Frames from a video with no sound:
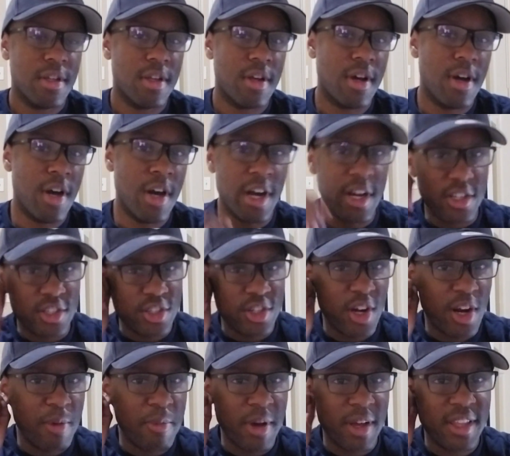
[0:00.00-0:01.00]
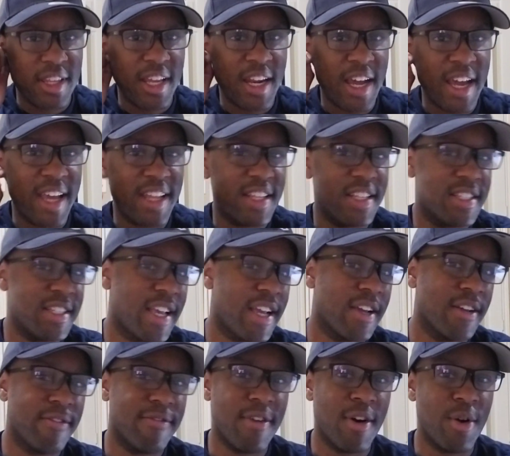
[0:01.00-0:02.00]
Alright, sorry about that. I had to take
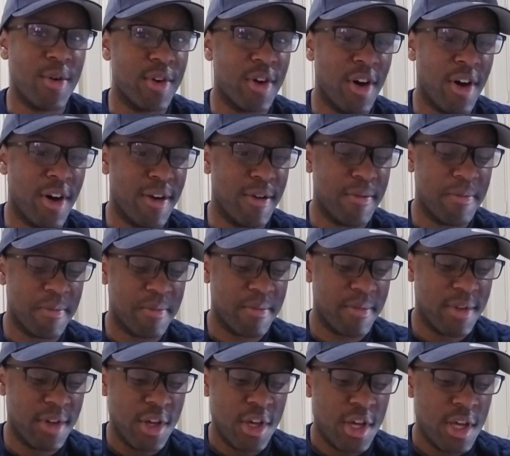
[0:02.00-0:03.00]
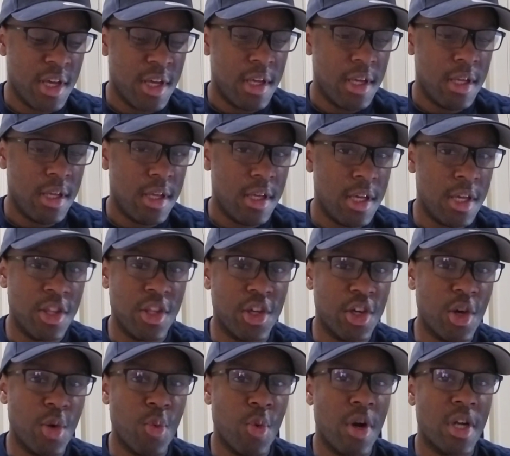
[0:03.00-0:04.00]
a phone call. In the
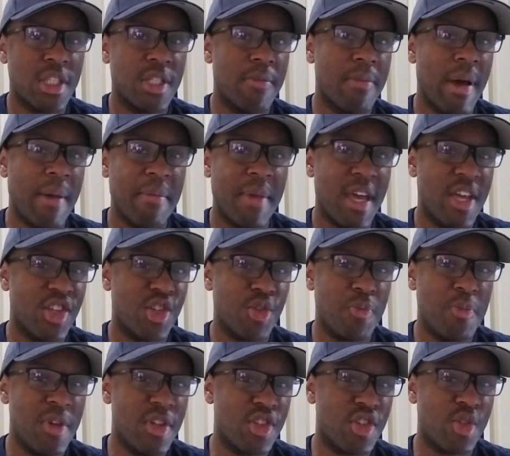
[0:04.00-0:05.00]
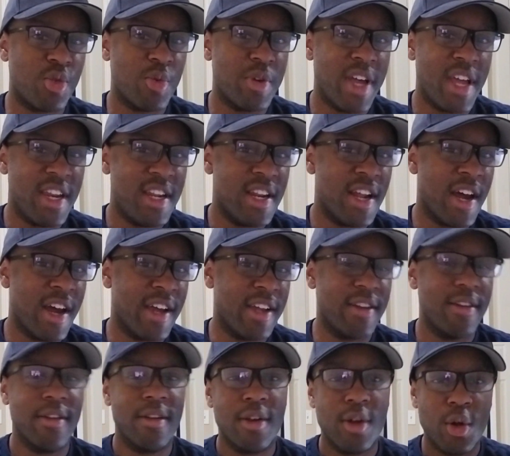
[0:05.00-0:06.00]
good words of my man Spitz 389.
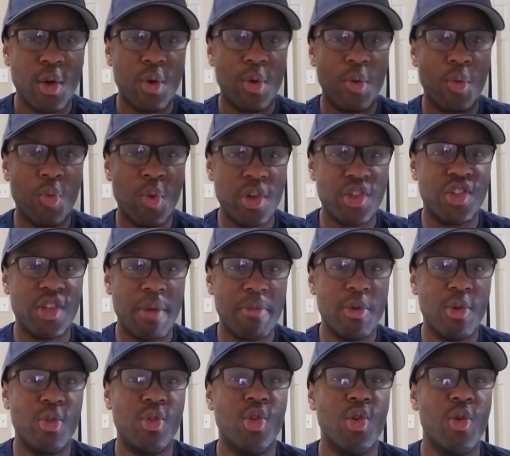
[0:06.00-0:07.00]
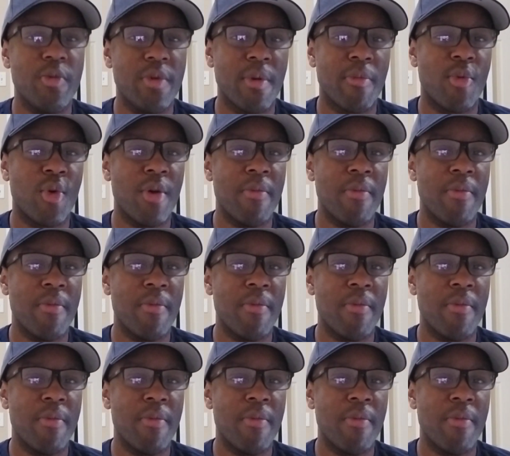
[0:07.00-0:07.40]
What's up, YouTube? Your boy